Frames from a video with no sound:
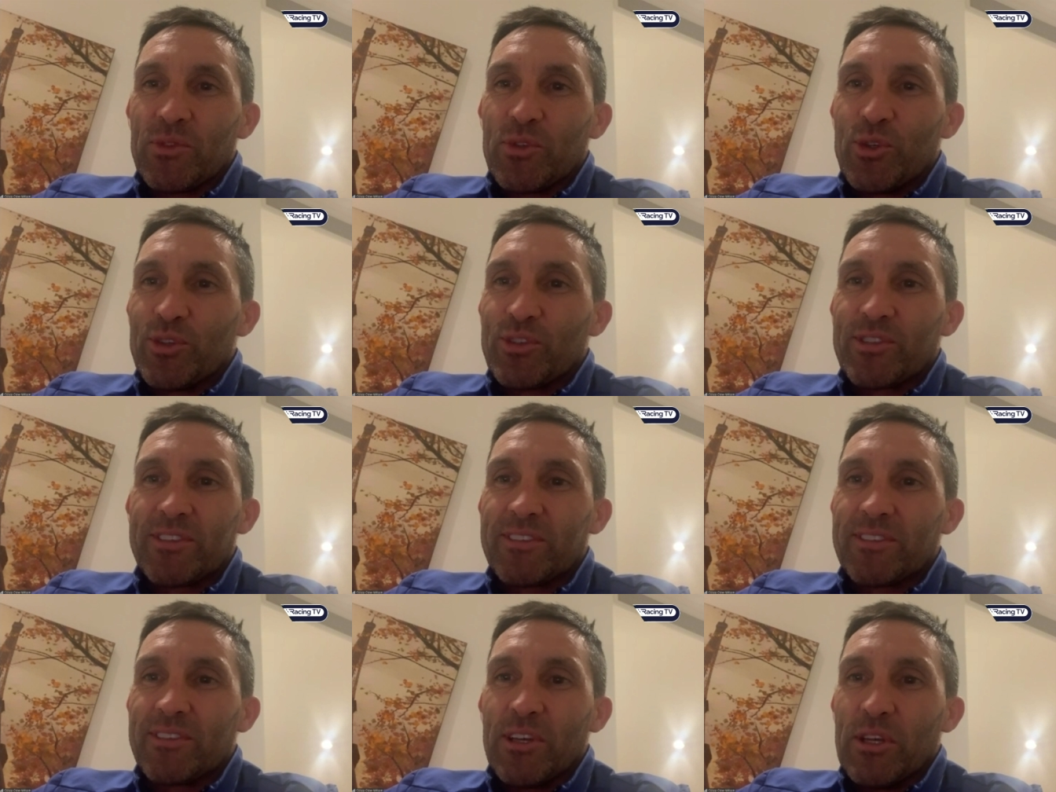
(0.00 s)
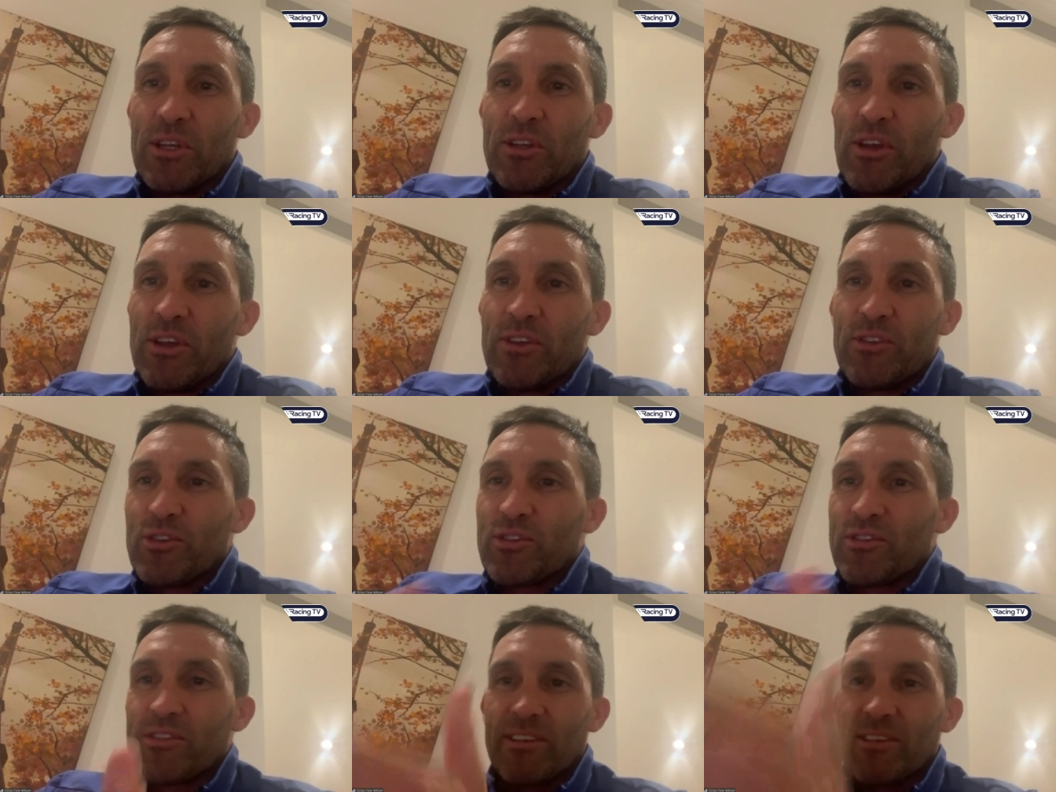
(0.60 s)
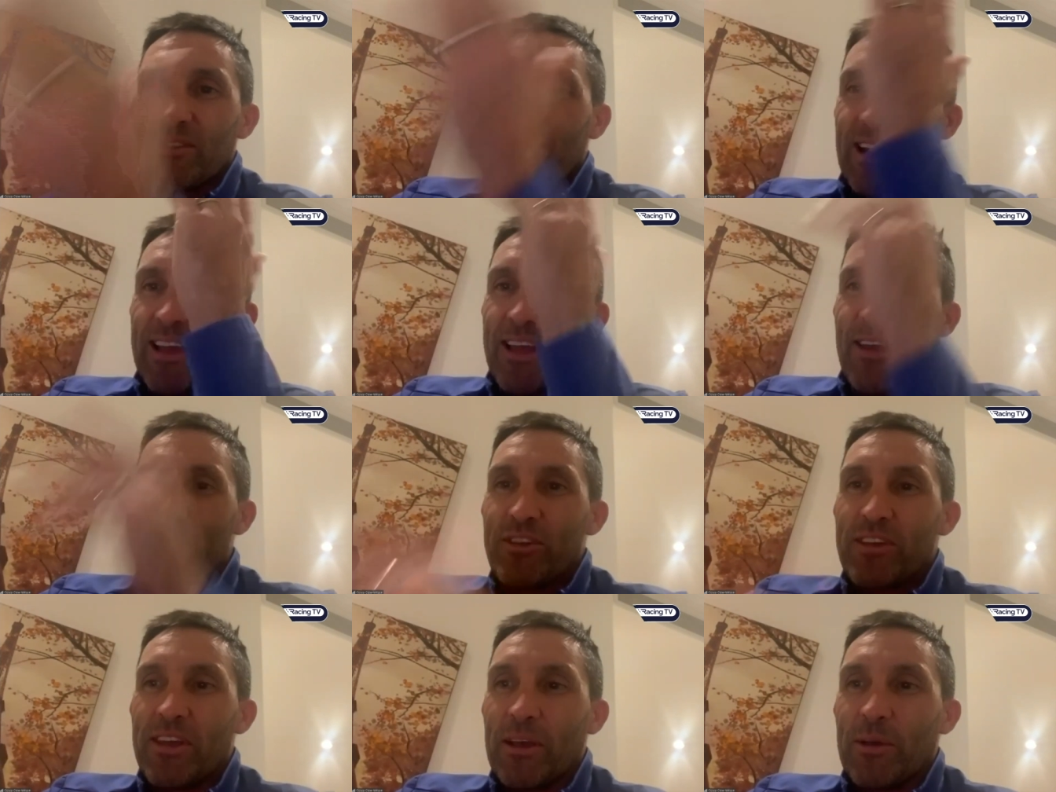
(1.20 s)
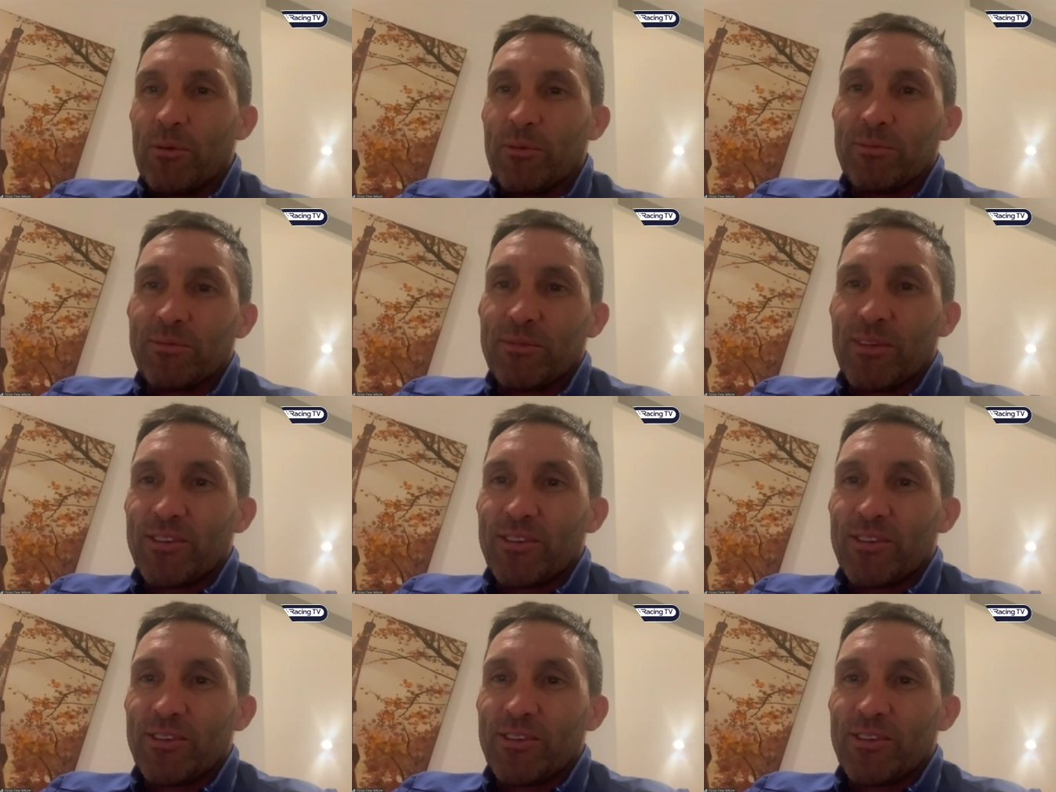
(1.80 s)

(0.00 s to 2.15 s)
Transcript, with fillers: just, it, just, it's like everything.